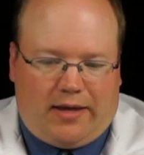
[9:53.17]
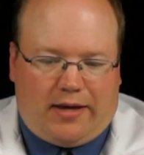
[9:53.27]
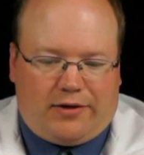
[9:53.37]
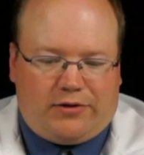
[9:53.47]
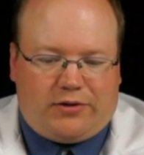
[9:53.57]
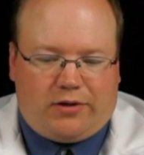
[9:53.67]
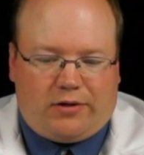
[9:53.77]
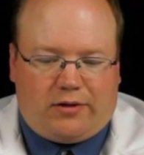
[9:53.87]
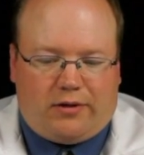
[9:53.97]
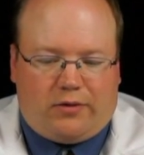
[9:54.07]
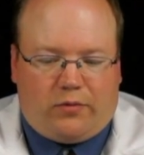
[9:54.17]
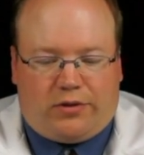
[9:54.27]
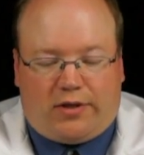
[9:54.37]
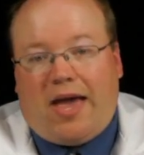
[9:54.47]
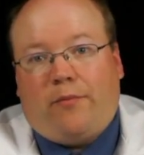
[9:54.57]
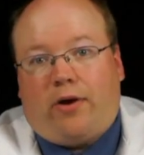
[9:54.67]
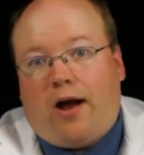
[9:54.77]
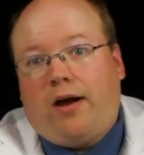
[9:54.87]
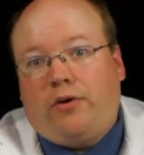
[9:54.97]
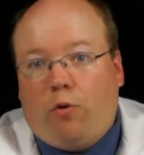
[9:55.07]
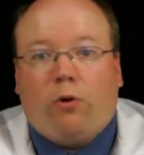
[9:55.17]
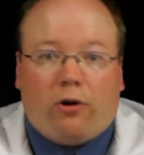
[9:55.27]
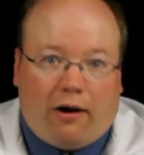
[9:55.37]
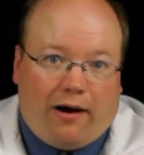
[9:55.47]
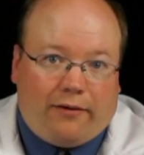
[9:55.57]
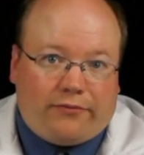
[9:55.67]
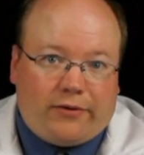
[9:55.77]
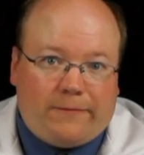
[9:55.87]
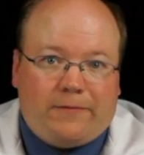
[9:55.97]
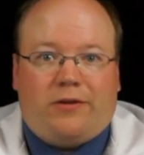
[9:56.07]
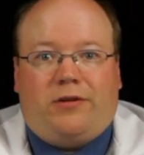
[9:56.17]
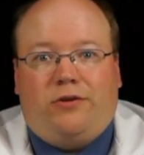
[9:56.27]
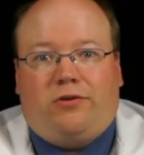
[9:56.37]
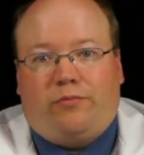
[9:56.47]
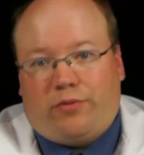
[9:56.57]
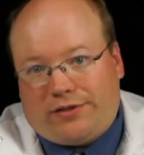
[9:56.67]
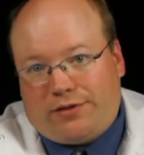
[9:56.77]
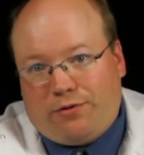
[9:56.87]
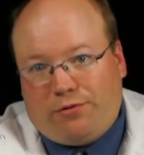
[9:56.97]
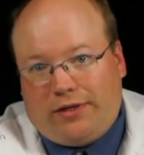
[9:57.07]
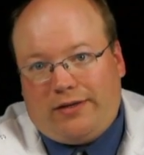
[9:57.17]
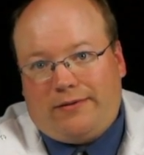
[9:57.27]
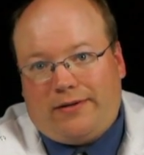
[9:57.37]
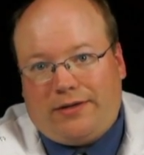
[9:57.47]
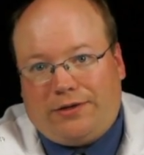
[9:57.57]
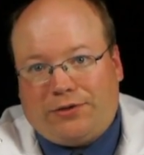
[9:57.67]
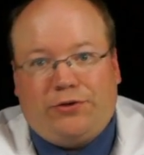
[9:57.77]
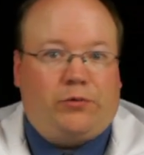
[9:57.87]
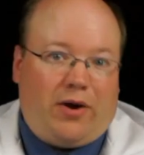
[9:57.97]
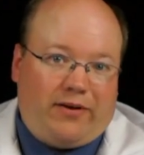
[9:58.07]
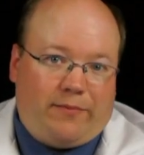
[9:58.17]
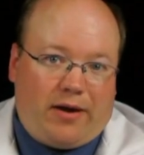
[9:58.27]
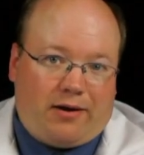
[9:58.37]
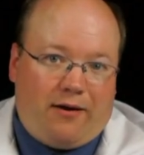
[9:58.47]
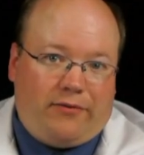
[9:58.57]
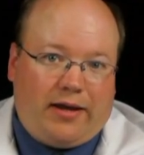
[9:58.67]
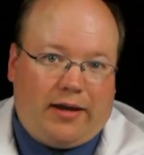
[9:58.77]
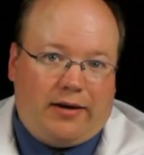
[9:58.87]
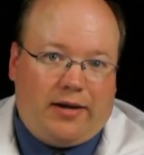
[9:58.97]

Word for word: And with the camera on or off, you can press and hold it, it'll turn the Wi-Fi back off again.